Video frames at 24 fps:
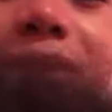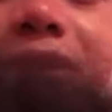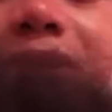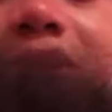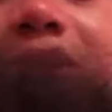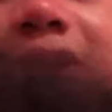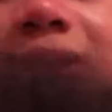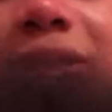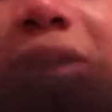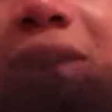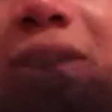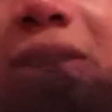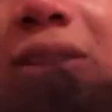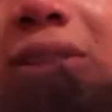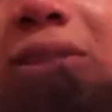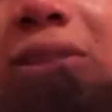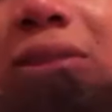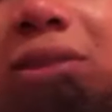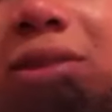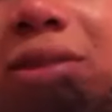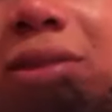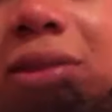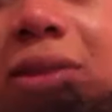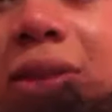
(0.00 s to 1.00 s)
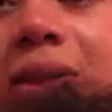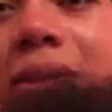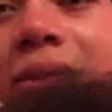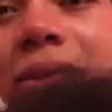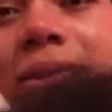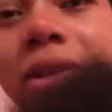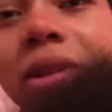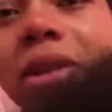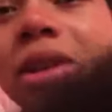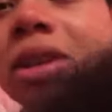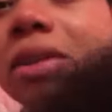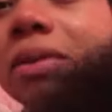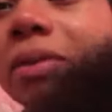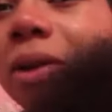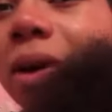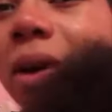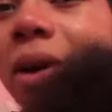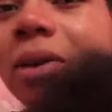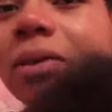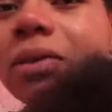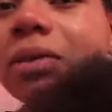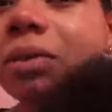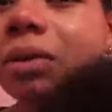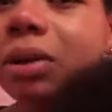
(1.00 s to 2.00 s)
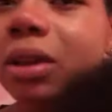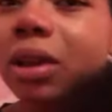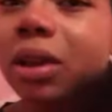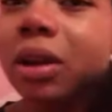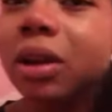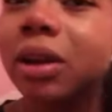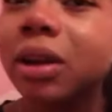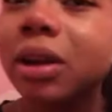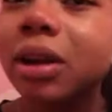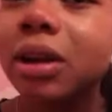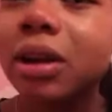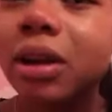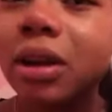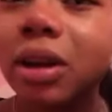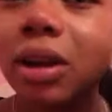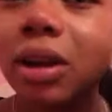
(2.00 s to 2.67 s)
he's not really involved with her.